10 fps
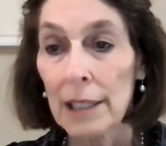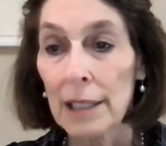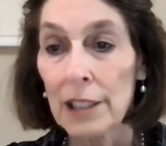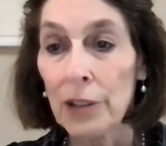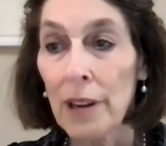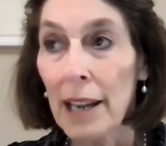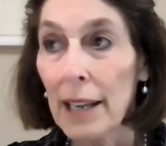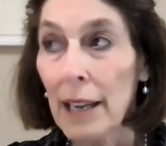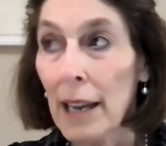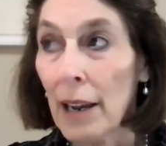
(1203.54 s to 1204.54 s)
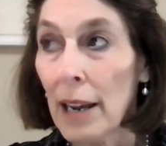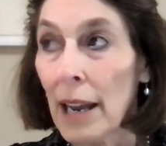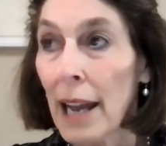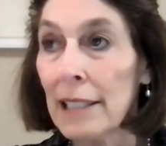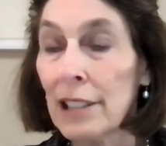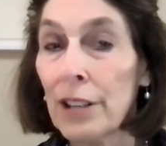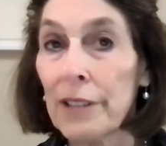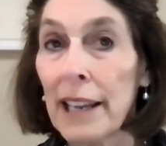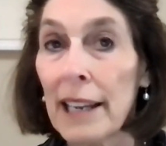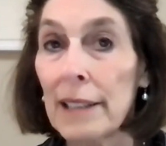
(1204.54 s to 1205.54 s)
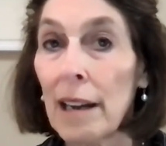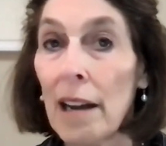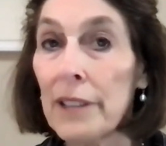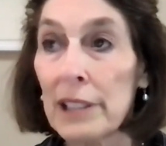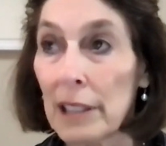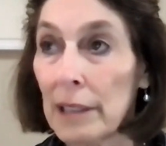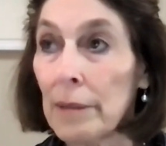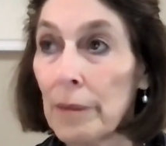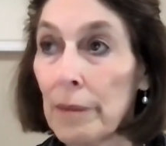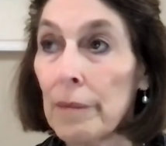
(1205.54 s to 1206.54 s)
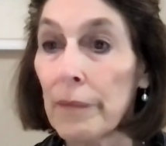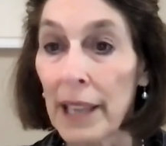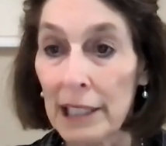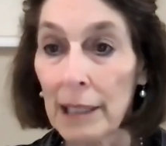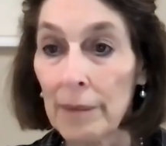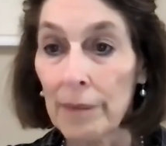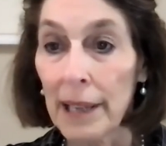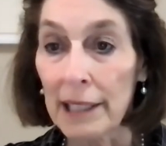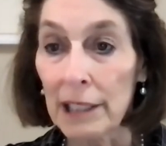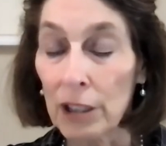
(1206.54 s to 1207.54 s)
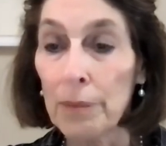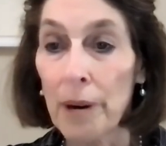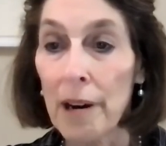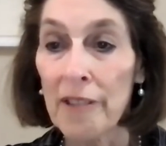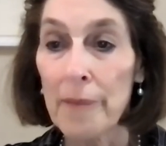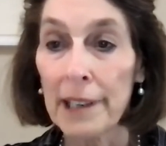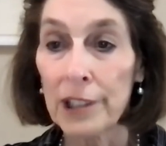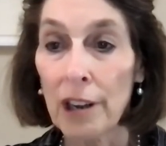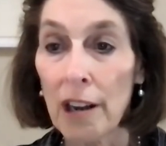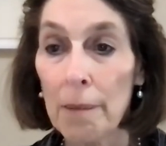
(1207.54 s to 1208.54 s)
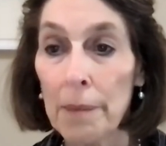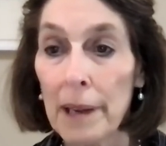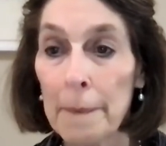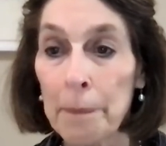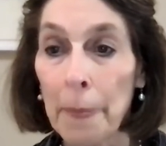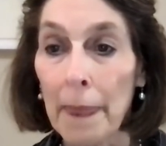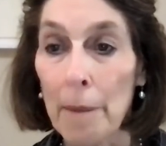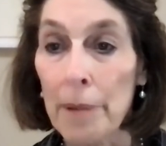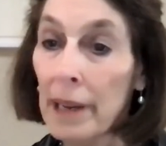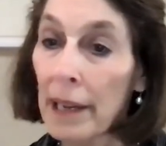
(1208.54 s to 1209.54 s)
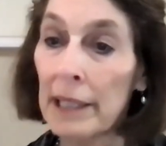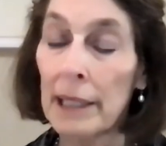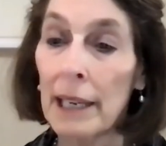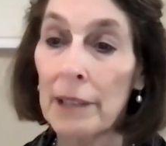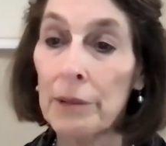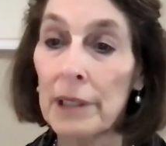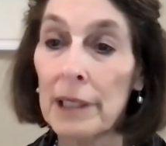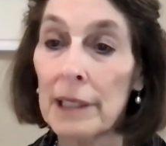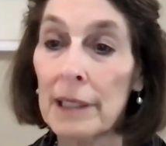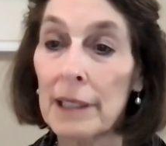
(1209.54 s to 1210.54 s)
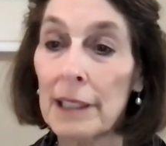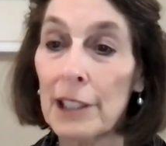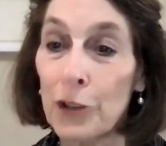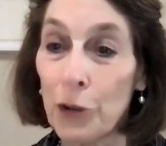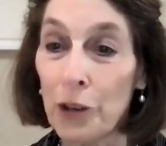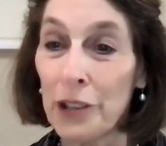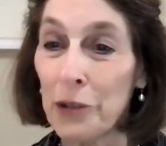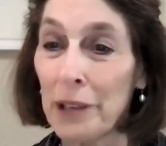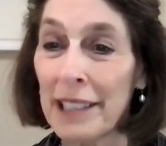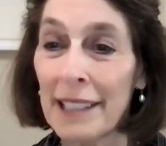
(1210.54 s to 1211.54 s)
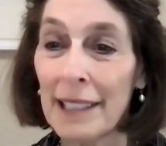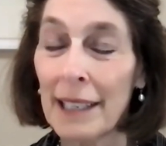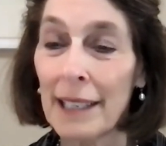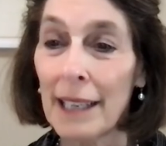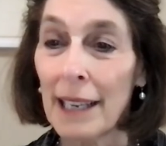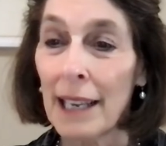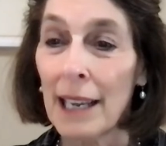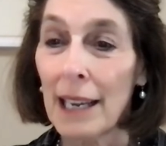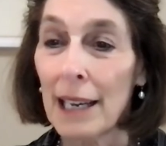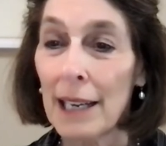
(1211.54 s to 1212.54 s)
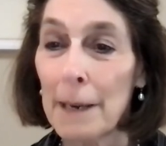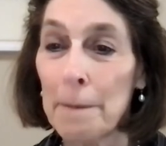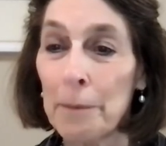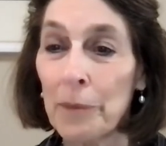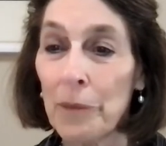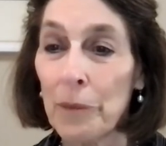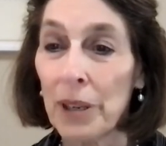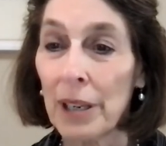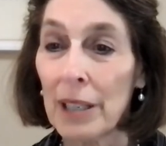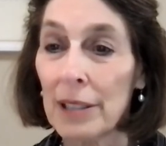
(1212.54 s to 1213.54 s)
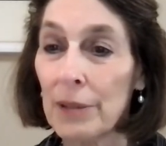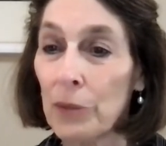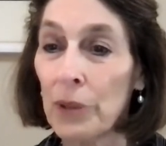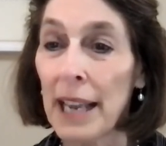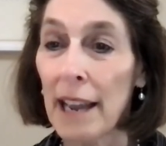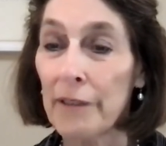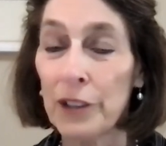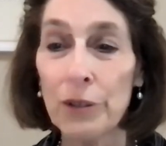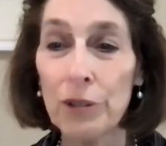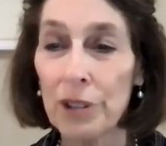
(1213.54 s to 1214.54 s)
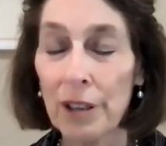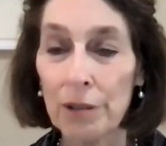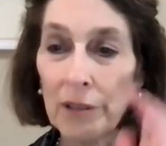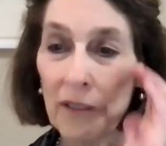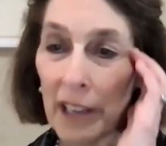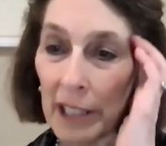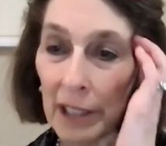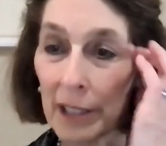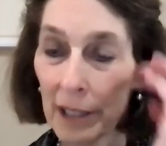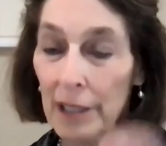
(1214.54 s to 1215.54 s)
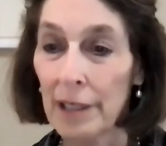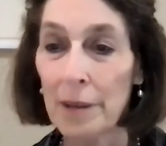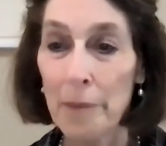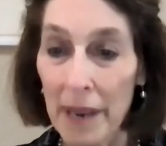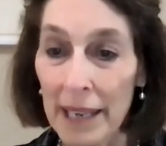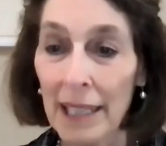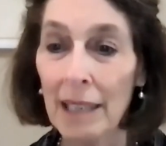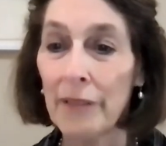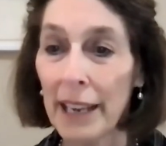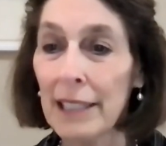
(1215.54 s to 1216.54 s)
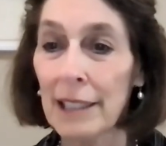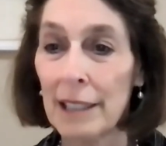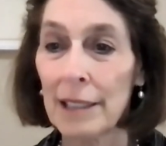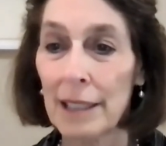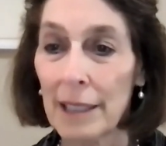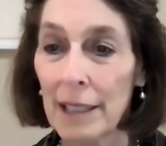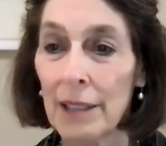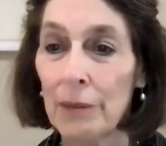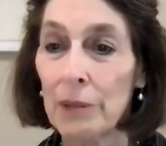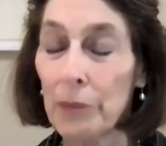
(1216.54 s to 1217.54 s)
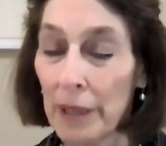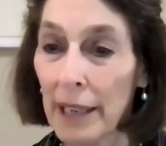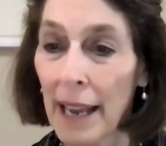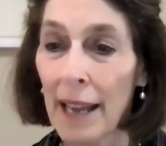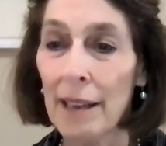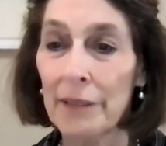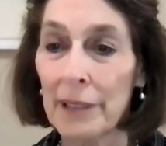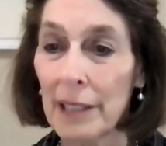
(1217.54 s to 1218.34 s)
So I consider that, obviously, that's a good part of my job, but I really enjoy doing it because we have used those funds to make advances. We really have.